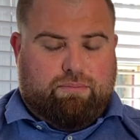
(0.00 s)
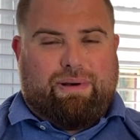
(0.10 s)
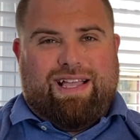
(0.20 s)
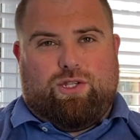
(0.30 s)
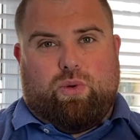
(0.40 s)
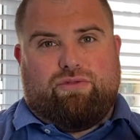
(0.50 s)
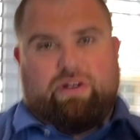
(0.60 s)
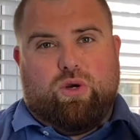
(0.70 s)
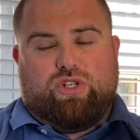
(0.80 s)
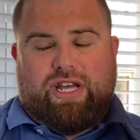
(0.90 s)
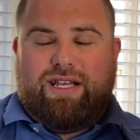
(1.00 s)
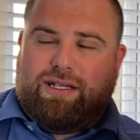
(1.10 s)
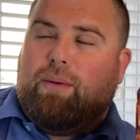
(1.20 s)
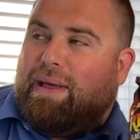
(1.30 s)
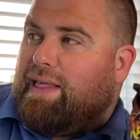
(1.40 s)
Baked with real cheese,
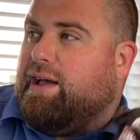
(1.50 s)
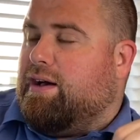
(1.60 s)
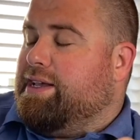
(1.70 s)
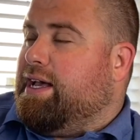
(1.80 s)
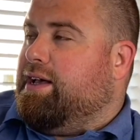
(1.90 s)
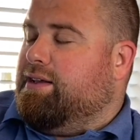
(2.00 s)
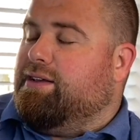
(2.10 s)
I bet they are, yeah.